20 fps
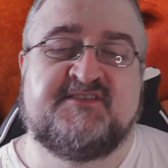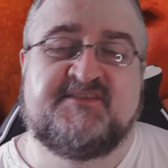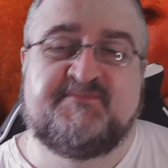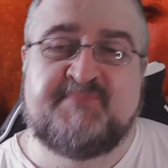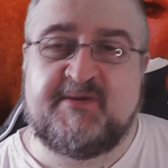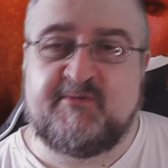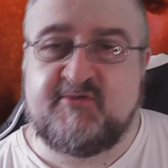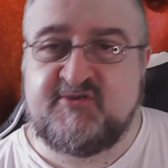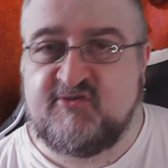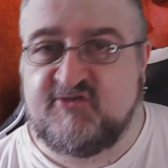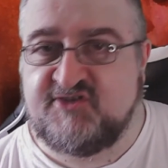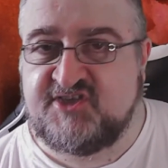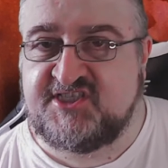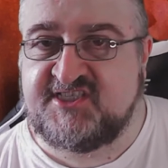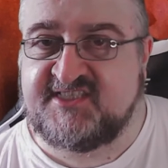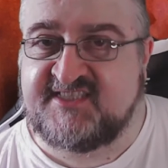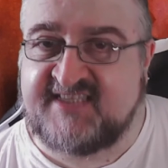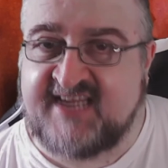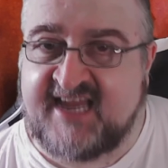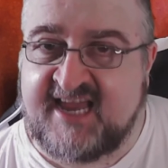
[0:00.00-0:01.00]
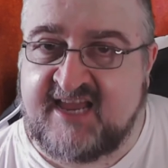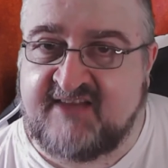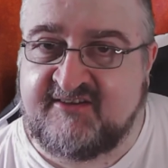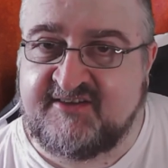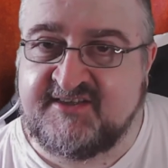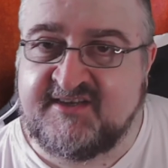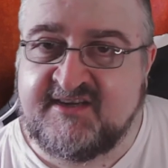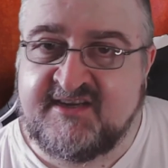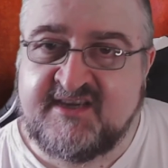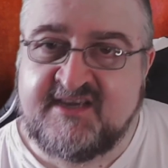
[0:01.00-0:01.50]
People know she's a
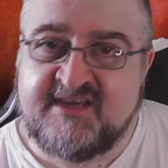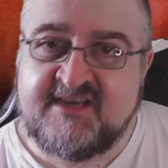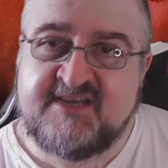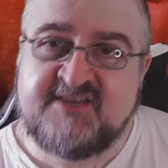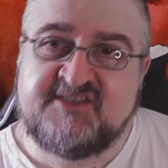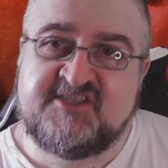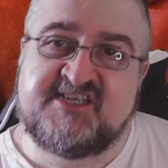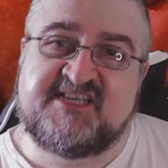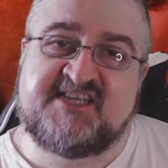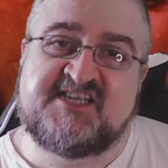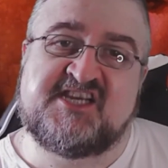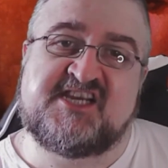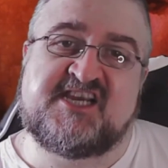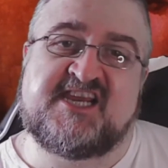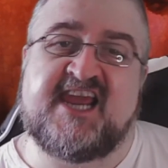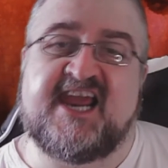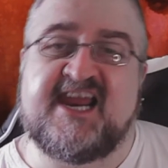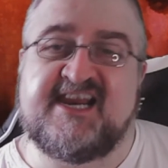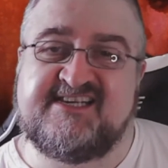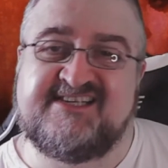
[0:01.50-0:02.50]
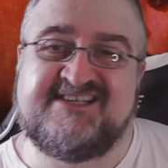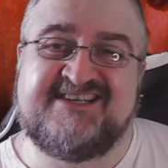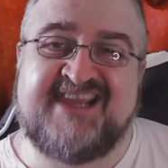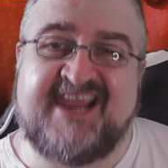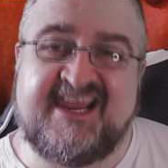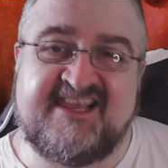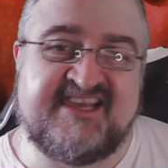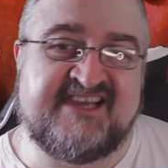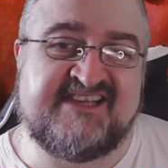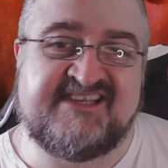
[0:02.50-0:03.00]
talent. She can't
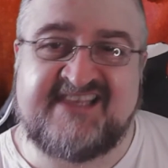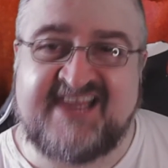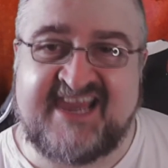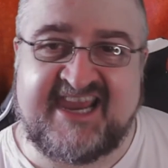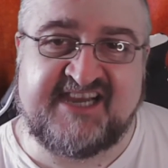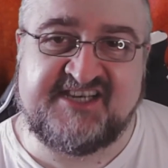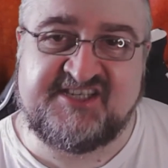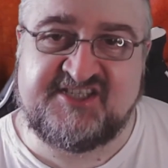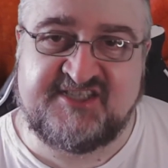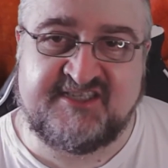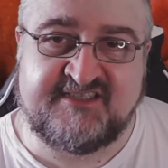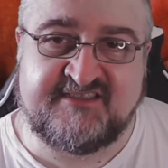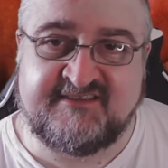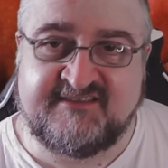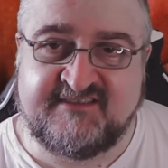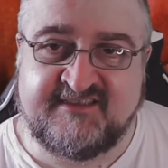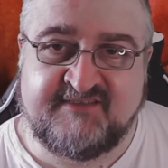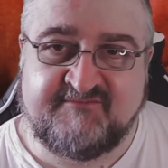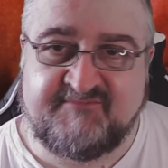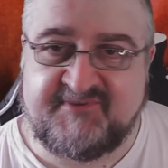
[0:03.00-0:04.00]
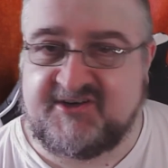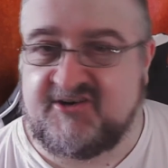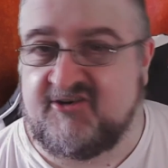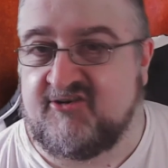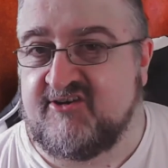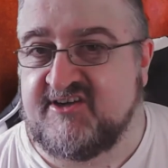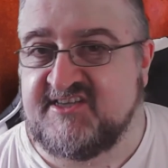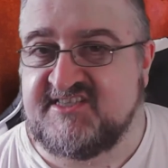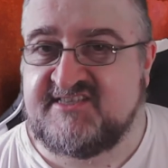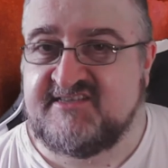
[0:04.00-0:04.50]
take the attention
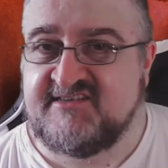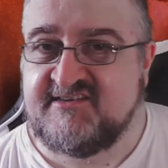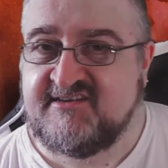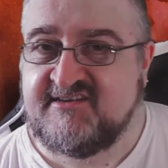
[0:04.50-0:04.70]
because